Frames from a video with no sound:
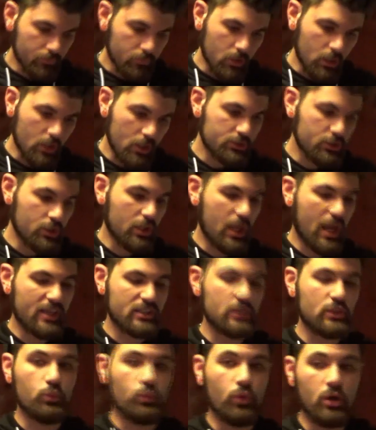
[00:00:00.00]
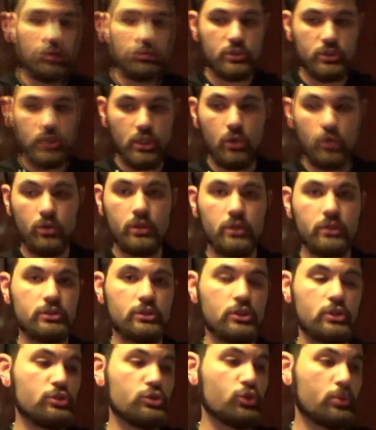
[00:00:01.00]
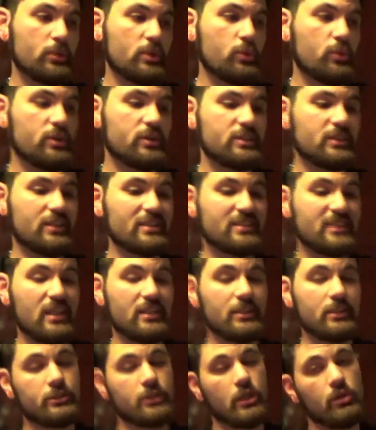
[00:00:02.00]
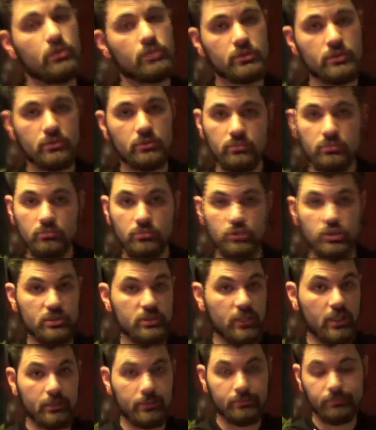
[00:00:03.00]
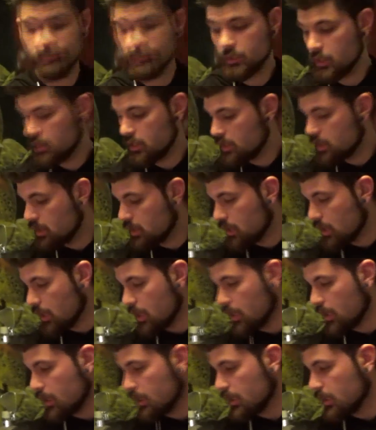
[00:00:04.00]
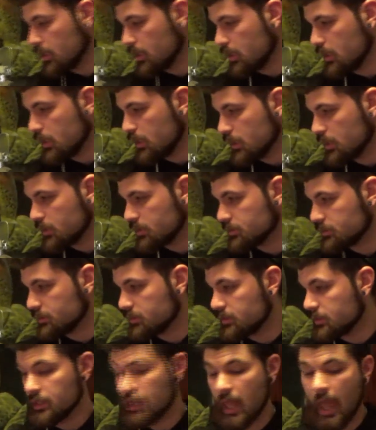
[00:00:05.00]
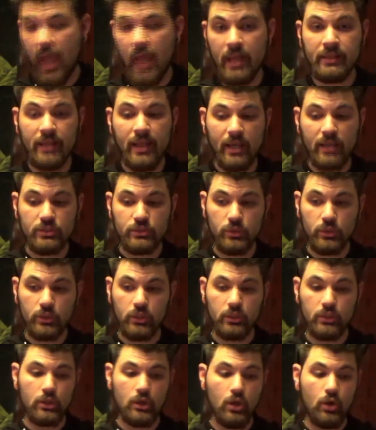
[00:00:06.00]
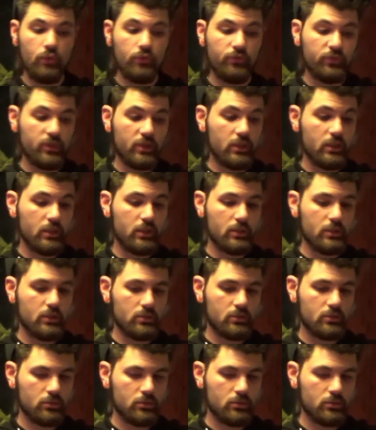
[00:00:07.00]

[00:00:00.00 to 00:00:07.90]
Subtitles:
So they actually won't choke. So you normally won't see a snake that chokes. Just saying. And next, we're gonna go feed.